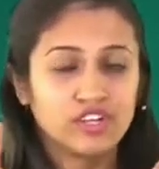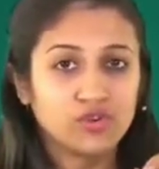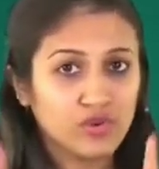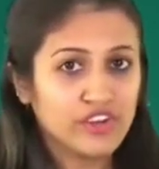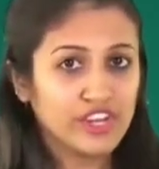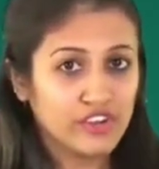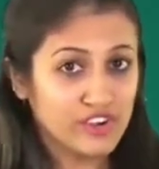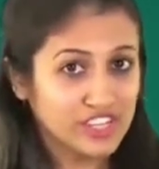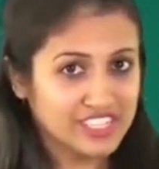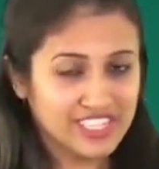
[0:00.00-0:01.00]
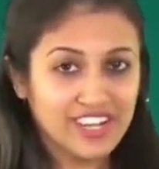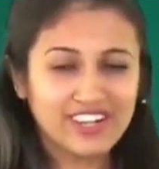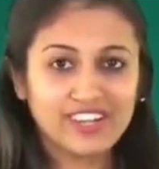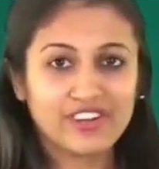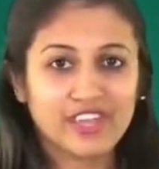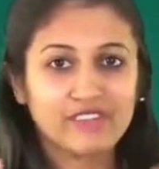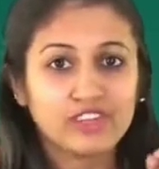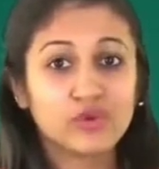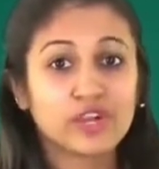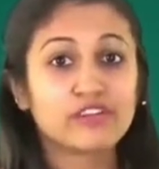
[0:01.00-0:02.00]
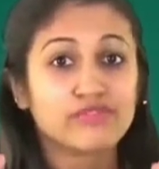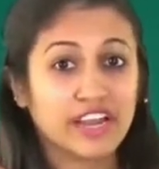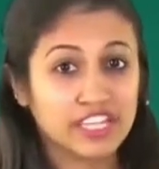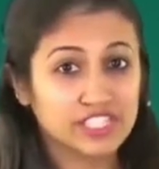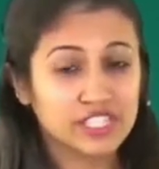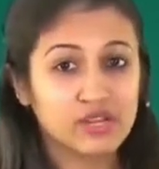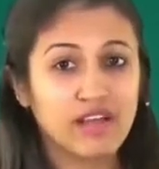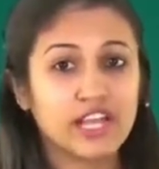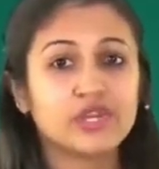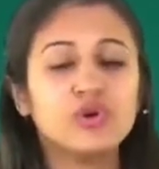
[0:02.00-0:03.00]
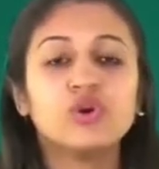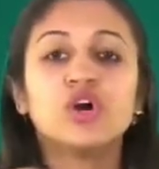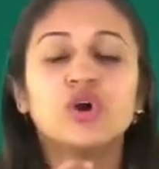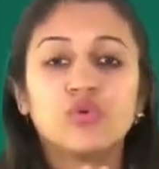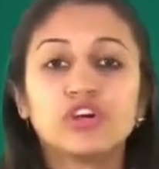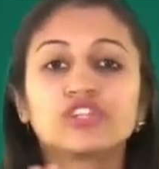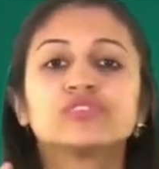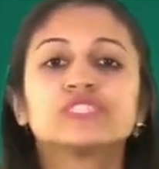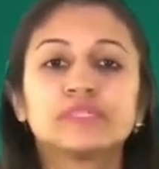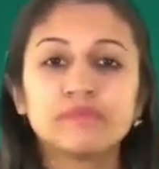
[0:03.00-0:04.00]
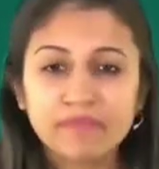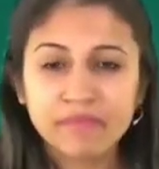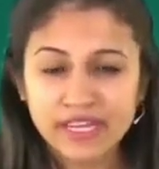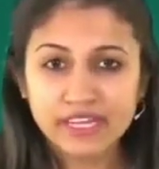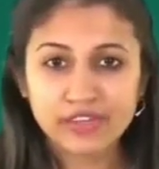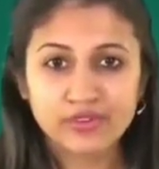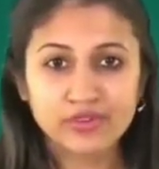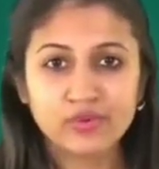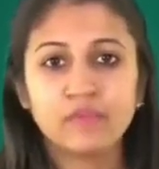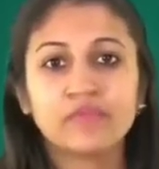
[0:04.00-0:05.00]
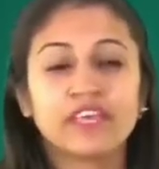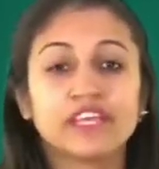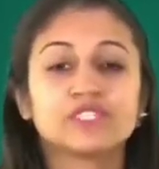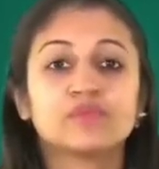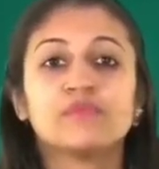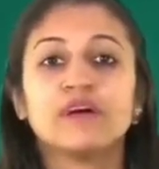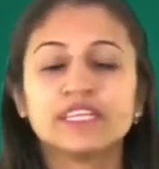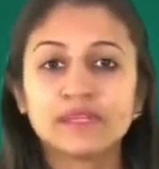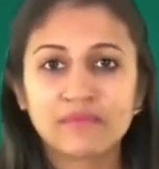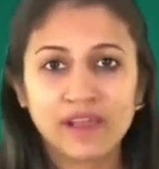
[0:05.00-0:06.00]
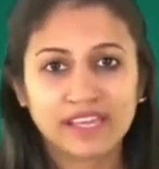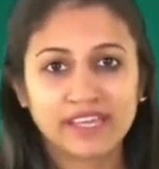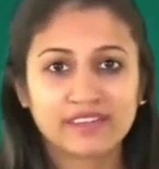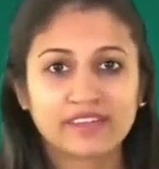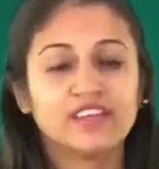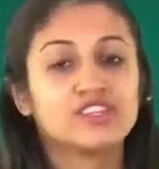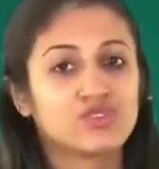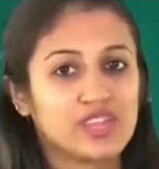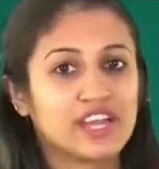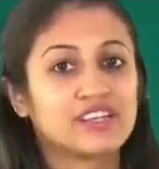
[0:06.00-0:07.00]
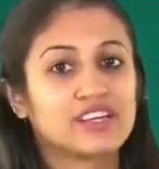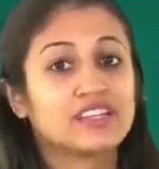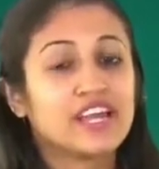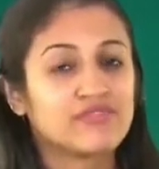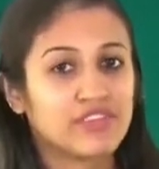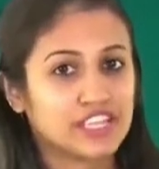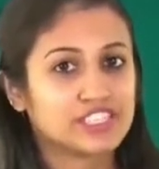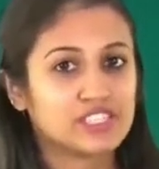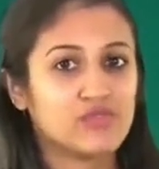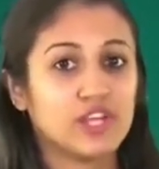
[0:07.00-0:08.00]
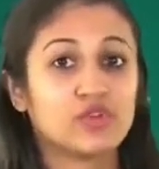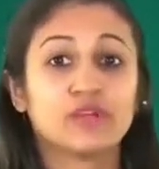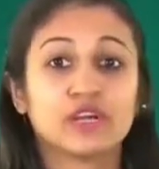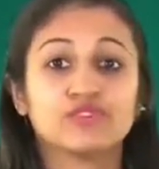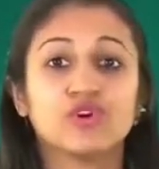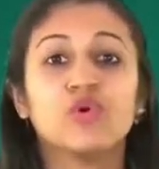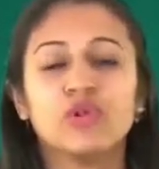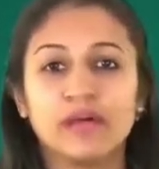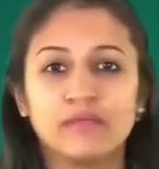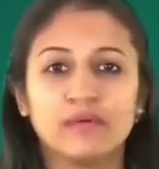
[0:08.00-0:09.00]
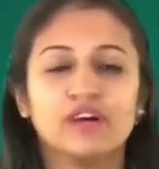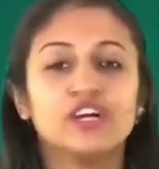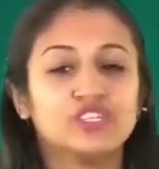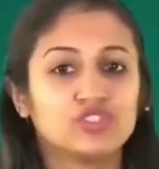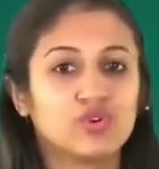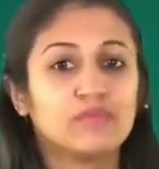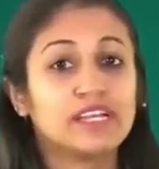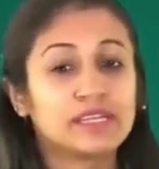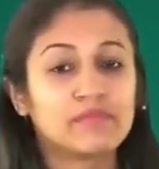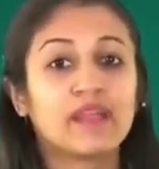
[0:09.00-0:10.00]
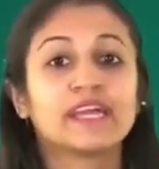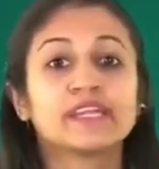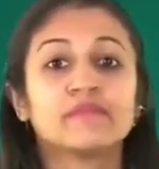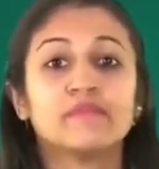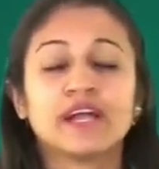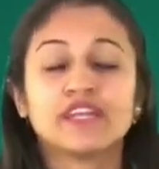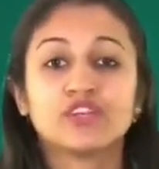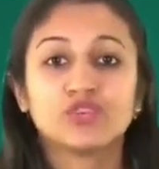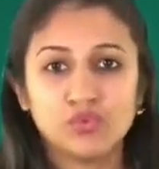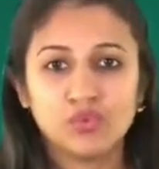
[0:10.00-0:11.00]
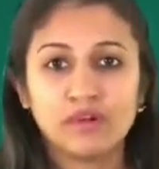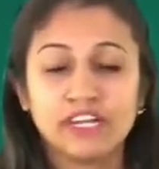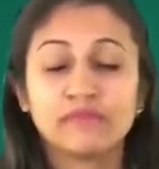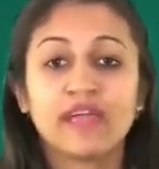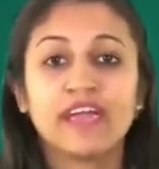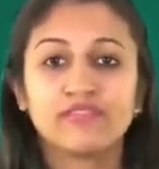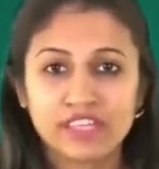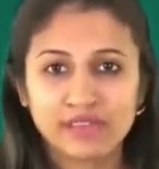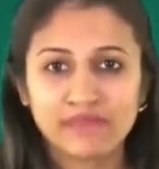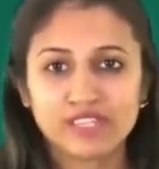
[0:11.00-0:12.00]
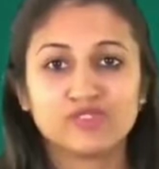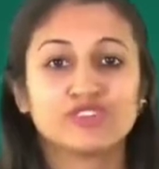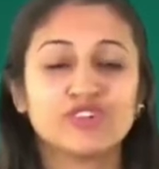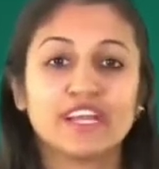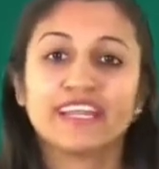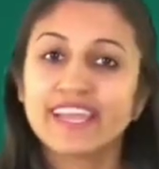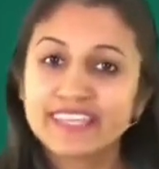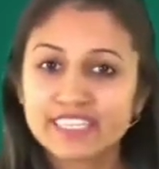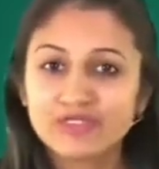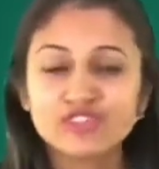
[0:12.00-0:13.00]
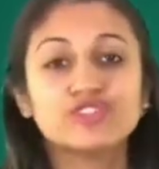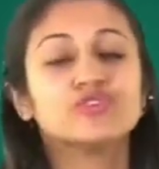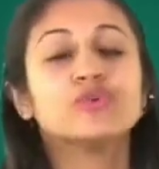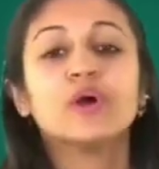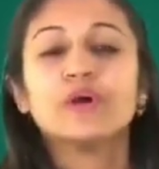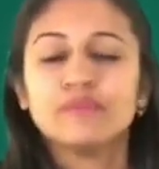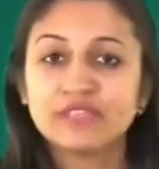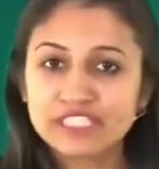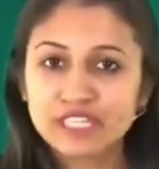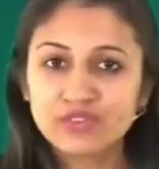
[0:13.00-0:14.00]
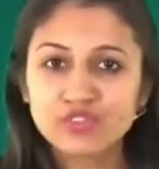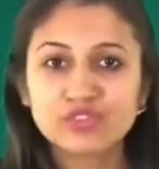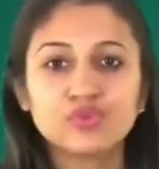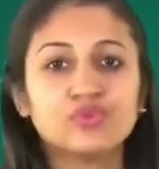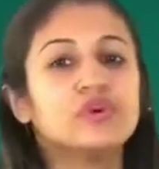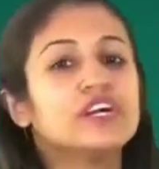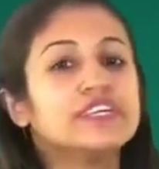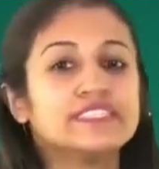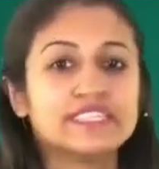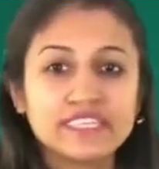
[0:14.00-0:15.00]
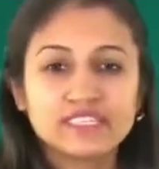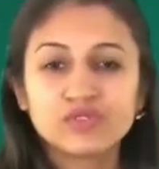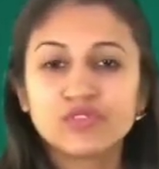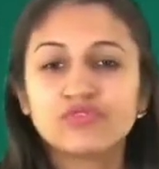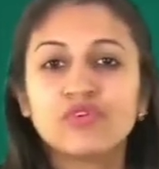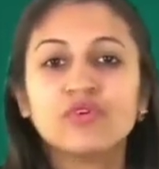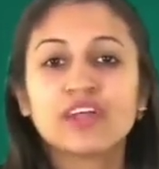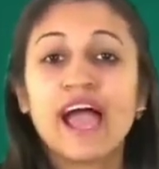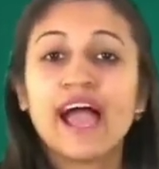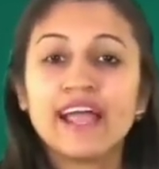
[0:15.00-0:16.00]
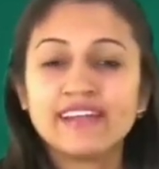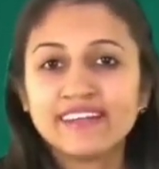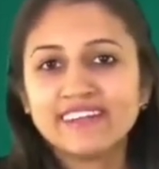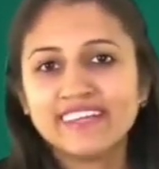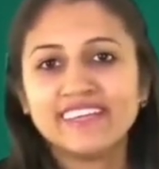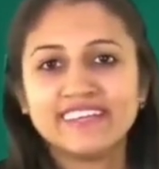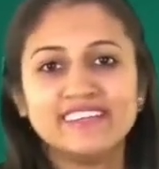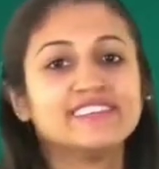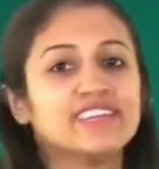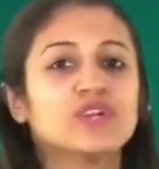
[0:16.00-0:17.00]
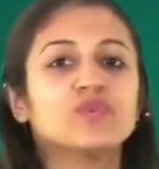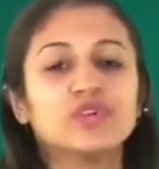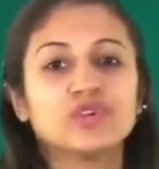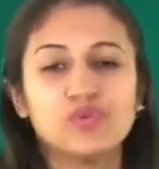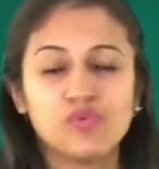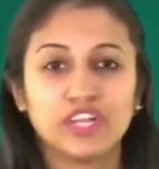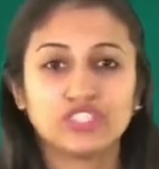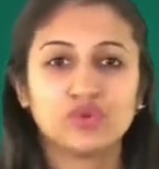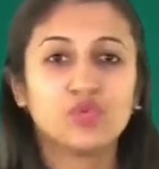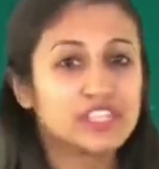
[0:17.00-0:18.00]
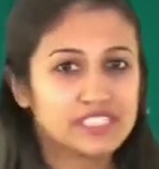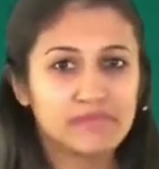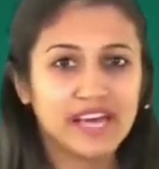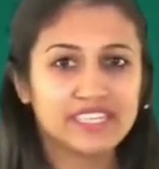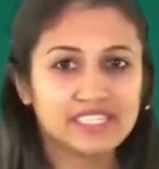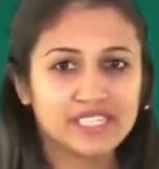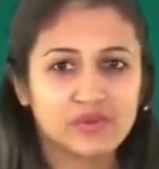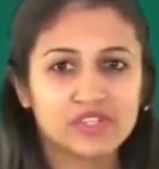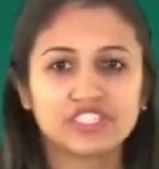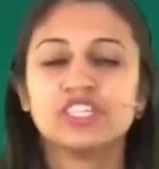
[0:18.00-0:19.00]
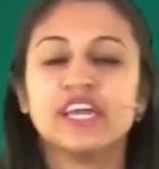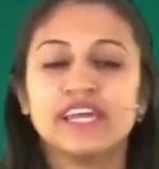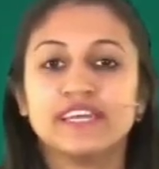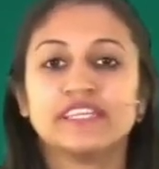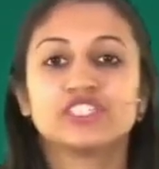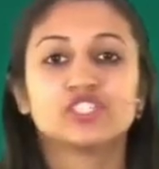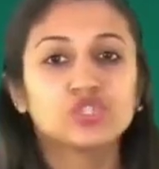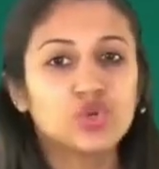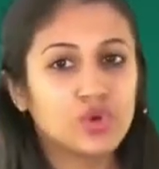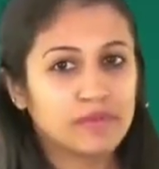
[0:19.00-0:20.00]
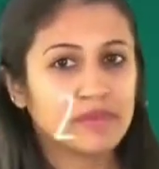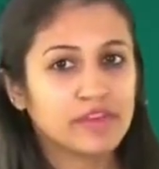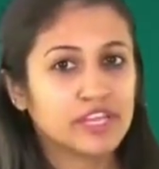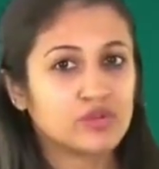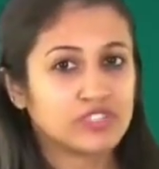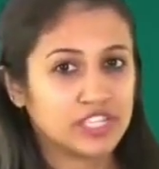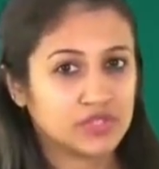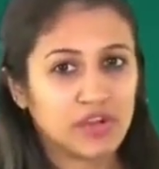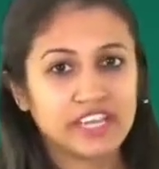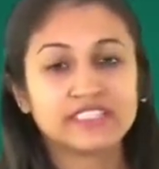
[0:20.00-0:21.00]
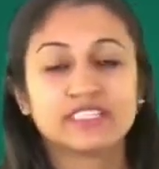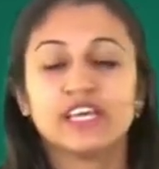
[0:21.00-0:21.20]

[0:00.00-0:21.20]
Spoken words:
Don't worry, you're not stuck. Okay, when you get a fractional value, what you simply need to do is to multiply it so that that fractional value becomes a whole number. So multiply it by 2. Multiply everything by 2. So you get A is equal to 2, B is equal to 2, C is equal to 4, and D is equal to 1. So what is a balanced equation? It is 2 PbNO3 twice,